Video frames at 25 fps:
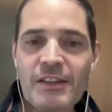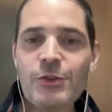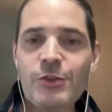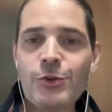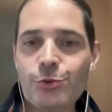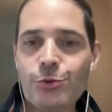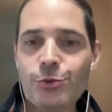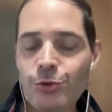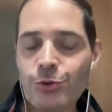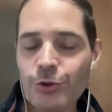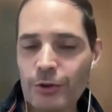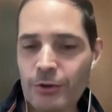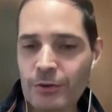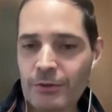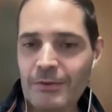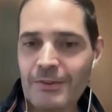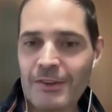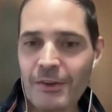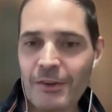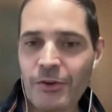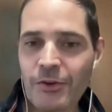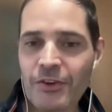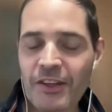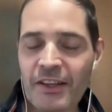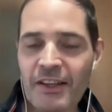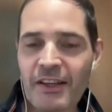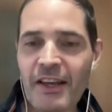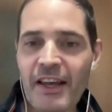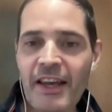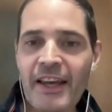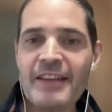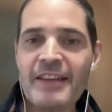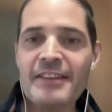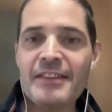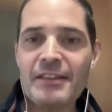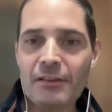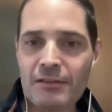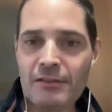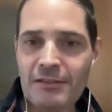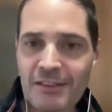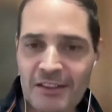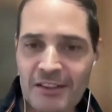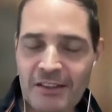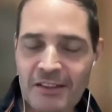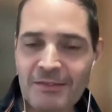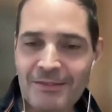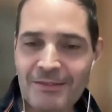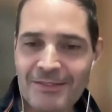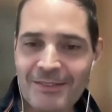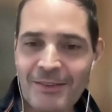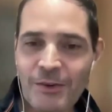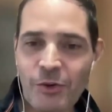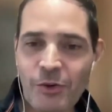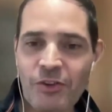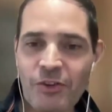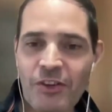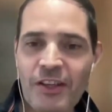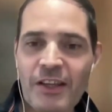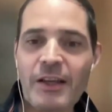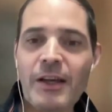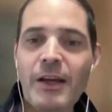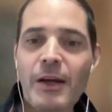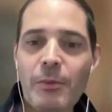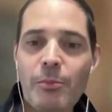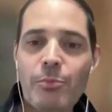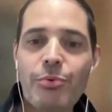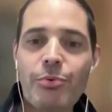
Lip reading: that you know, okay, ex ante, okay,